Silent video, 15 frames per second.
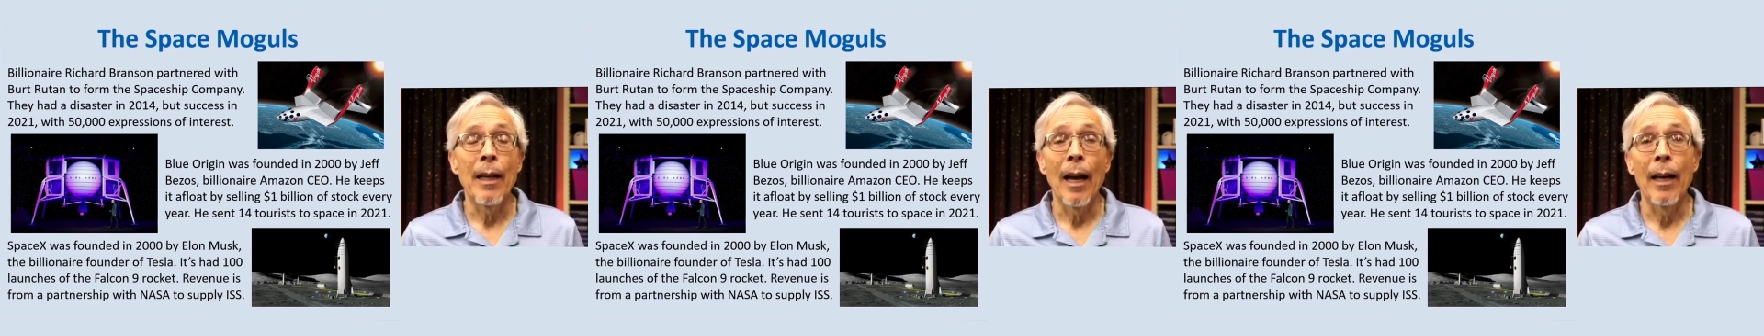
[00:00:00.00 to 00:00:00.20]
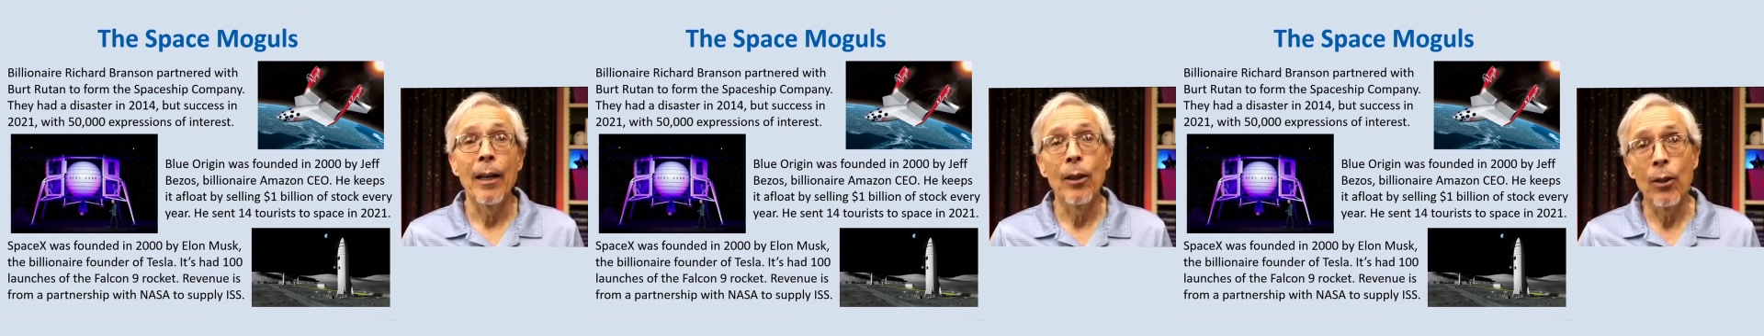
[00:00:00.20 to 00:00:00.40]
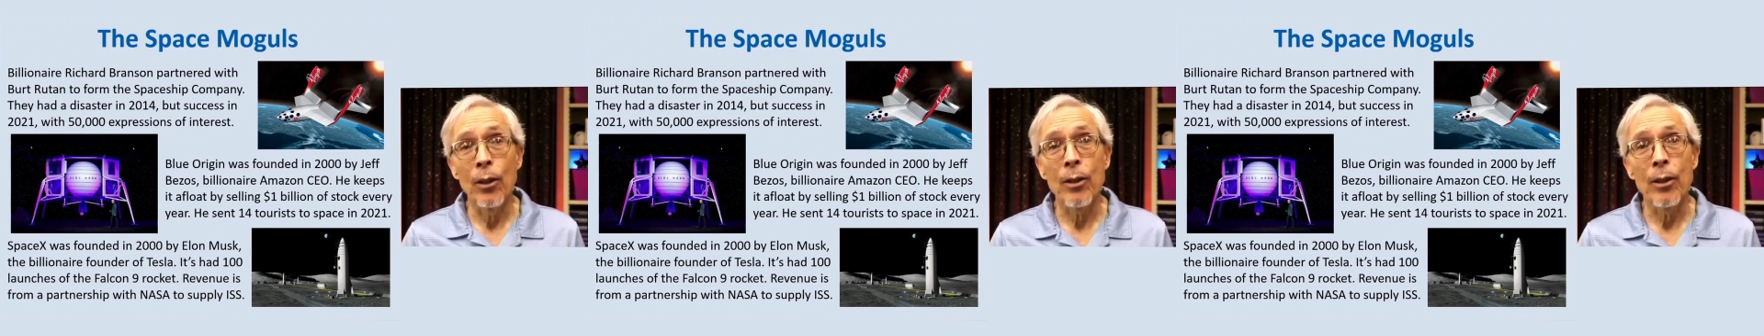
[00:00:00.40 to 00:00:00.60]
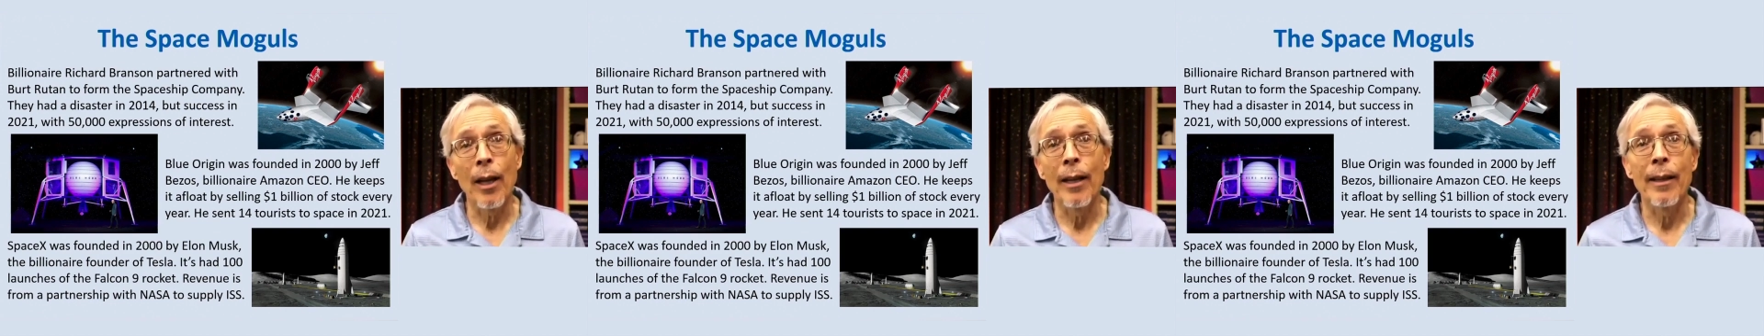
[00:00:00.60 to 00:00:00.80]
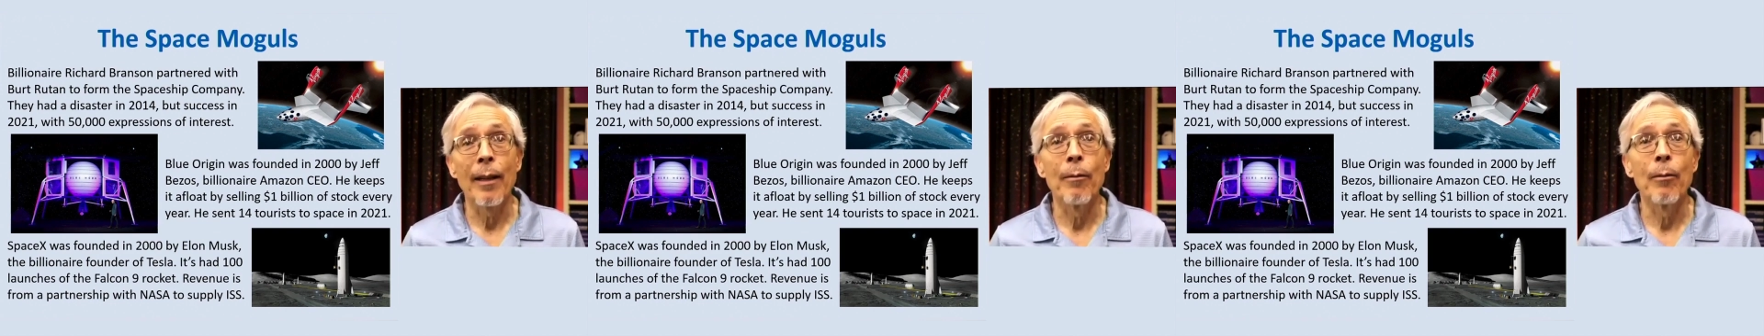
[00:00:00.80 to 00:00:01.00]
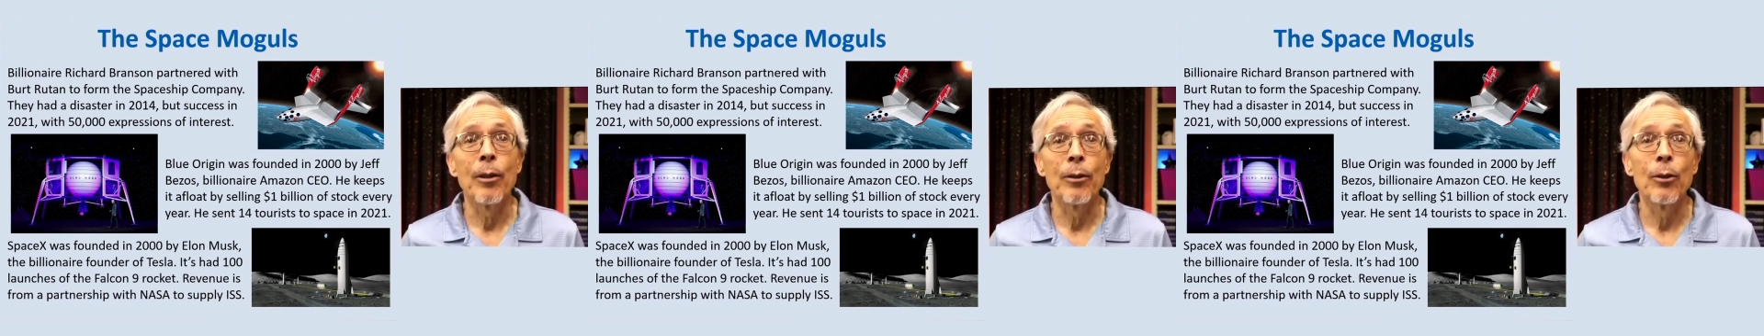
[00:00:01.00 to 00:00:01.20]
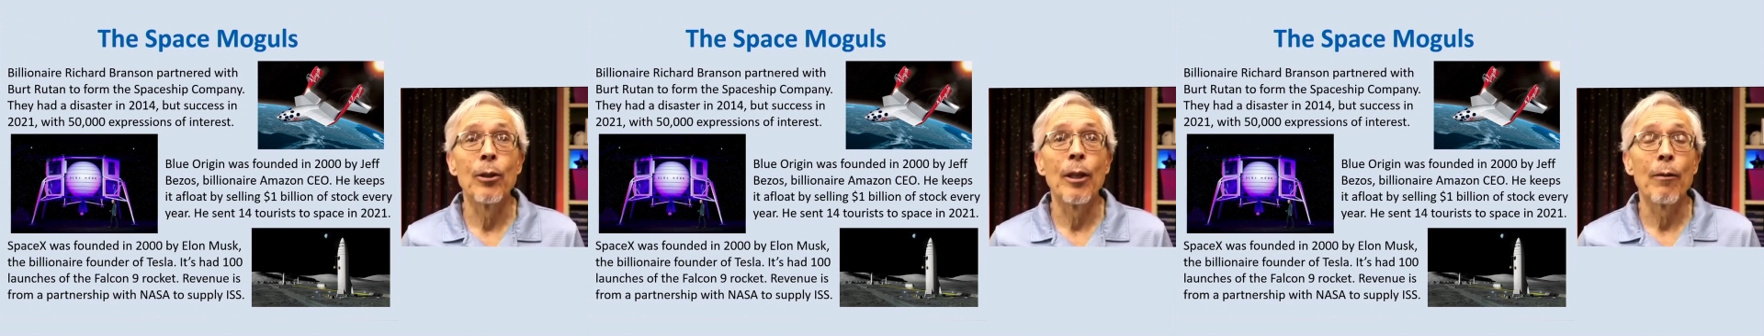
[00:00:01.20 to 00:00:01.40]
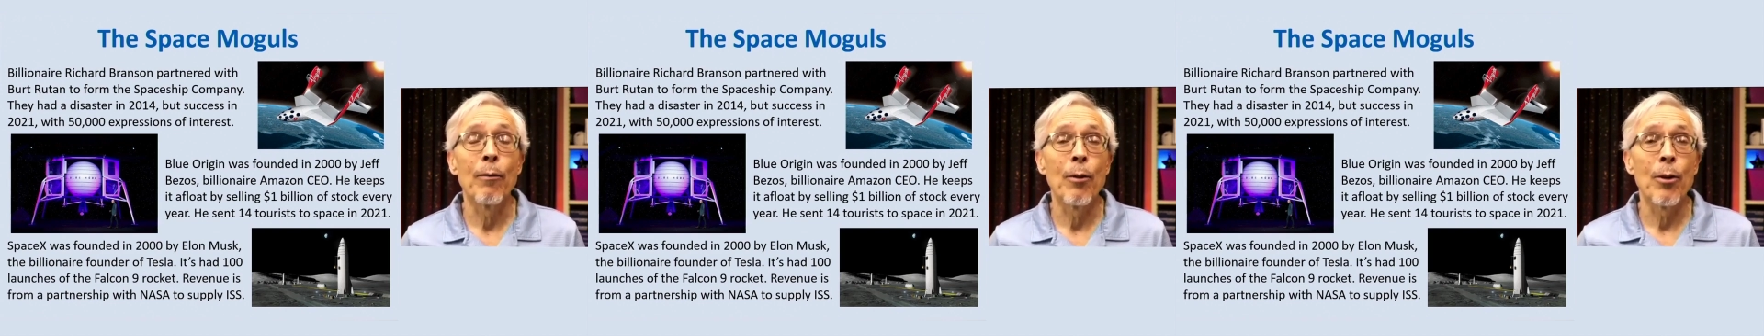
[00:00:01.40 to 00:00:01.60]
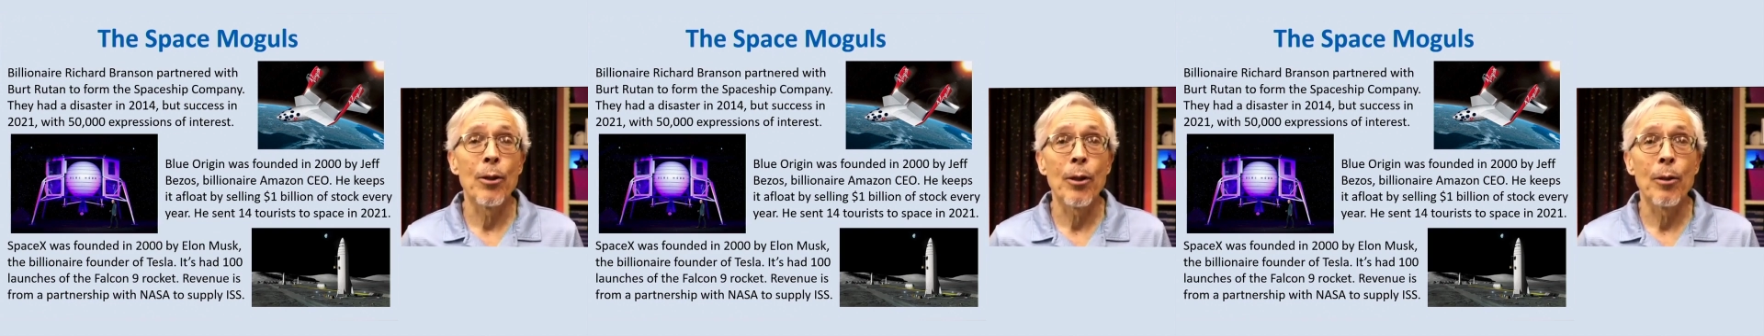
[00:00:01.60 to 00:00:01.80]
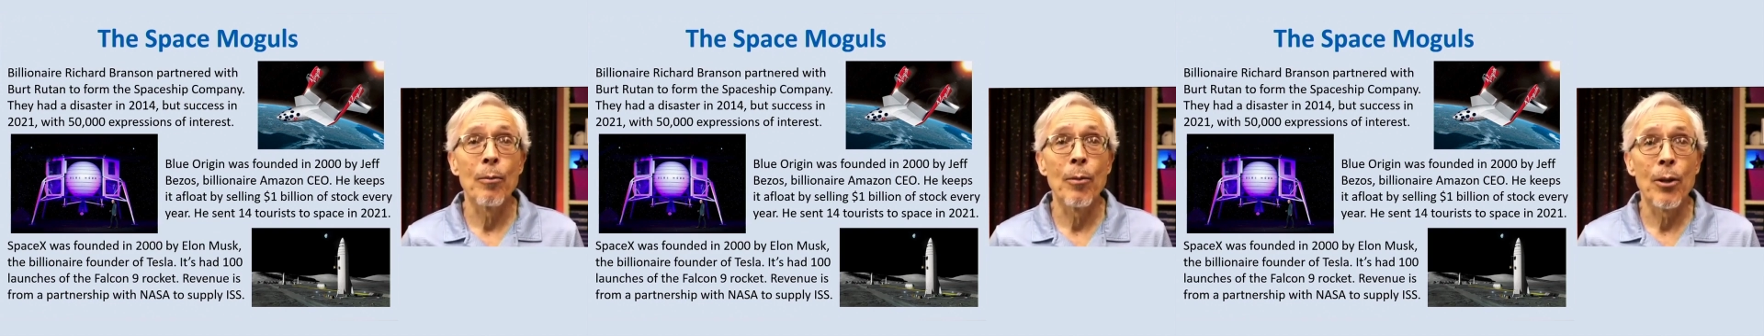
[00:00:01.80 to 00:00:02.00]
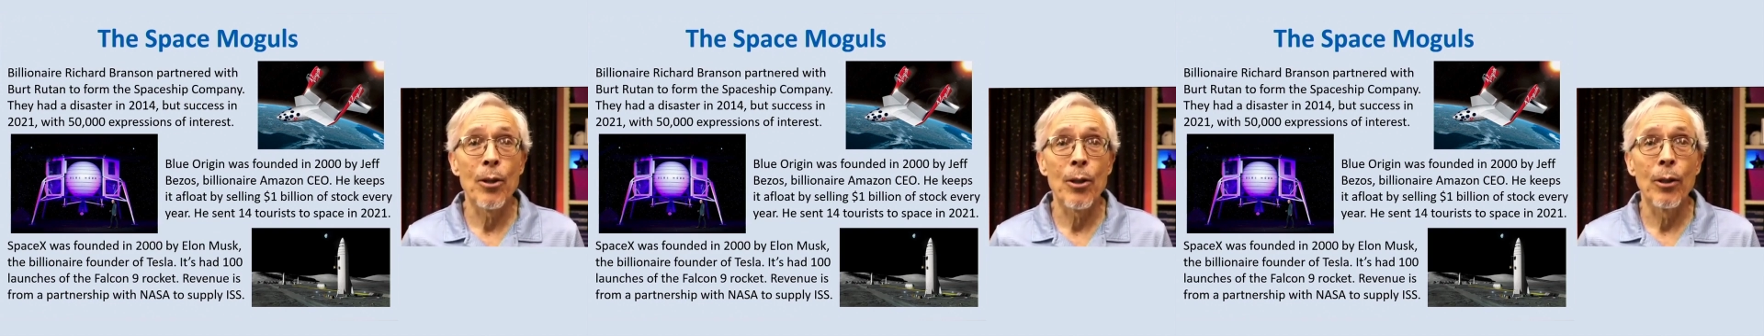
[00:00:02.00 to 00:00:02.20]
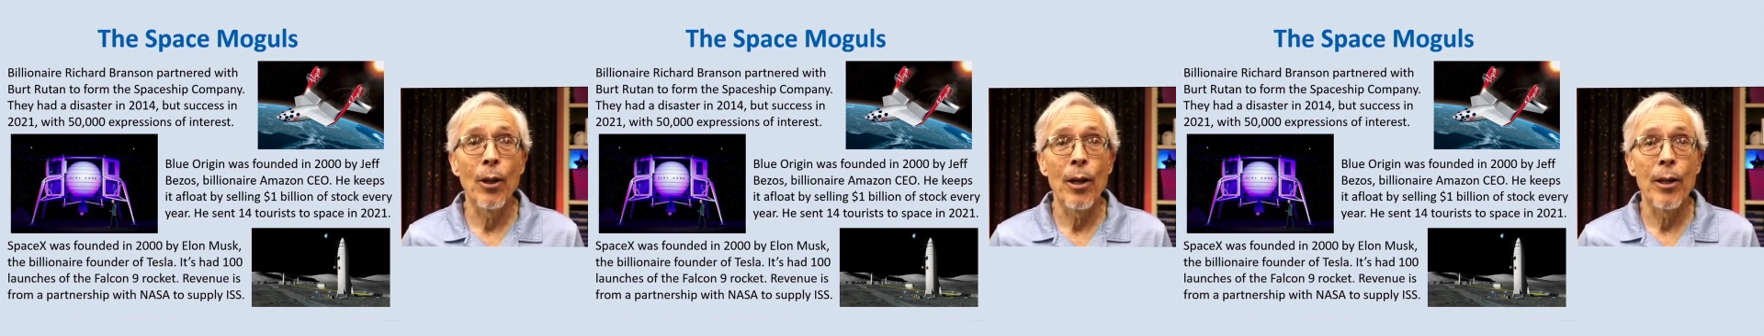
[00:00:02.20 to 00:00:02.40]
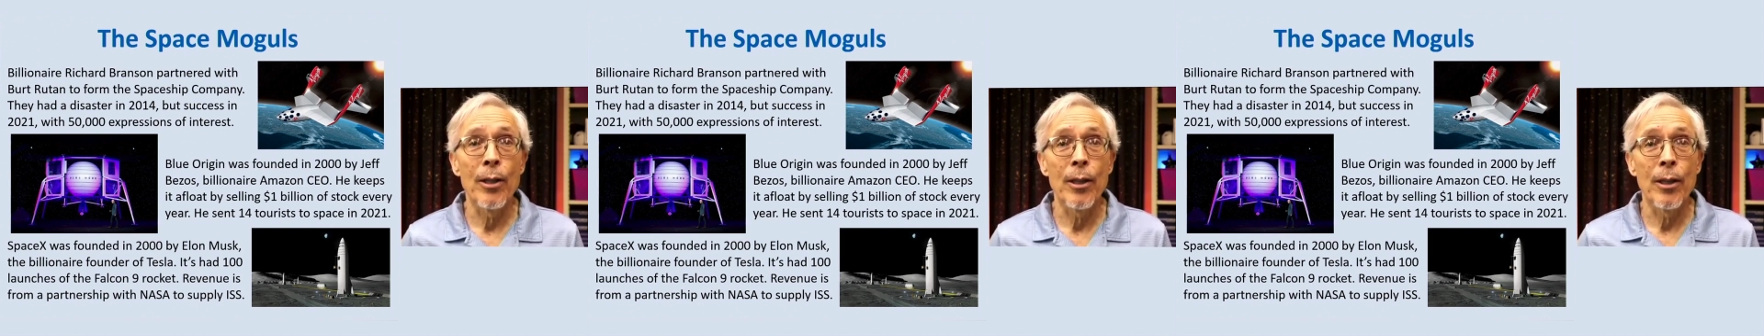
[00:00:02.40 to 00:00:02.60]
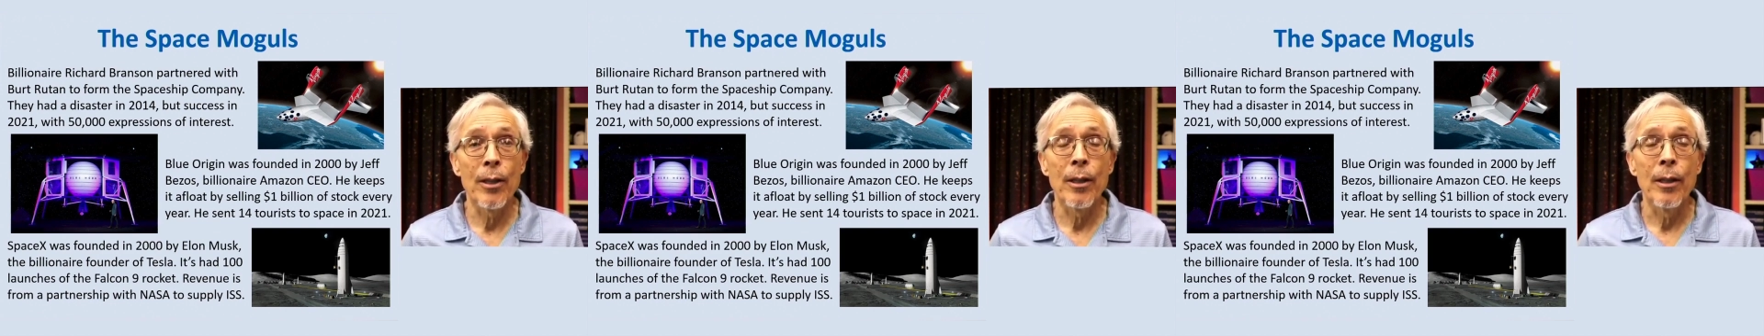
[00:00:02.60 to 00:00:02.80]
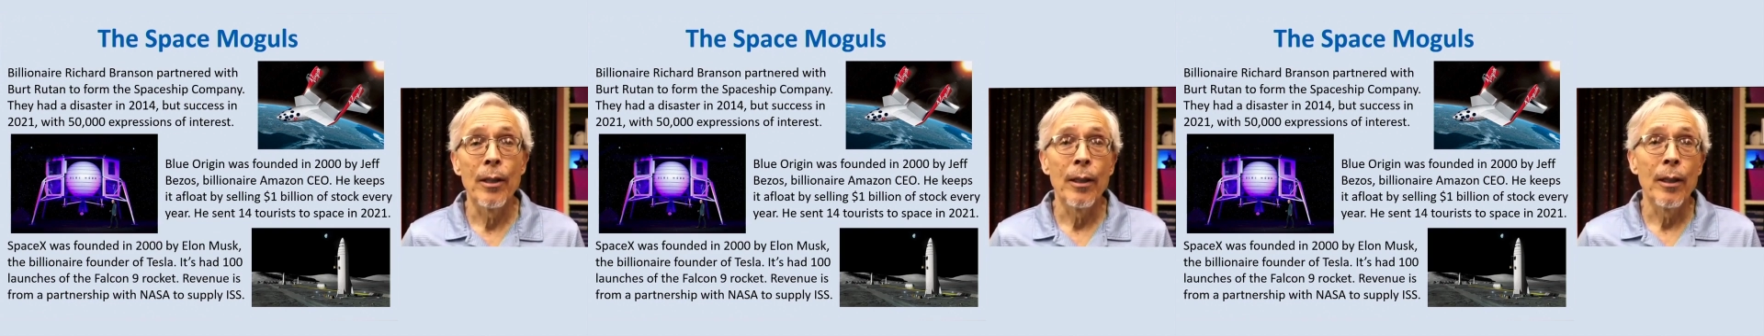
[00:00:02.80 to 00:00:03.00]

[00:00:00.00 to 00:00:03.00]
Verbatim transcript: And it looks like they will do their first commercial launches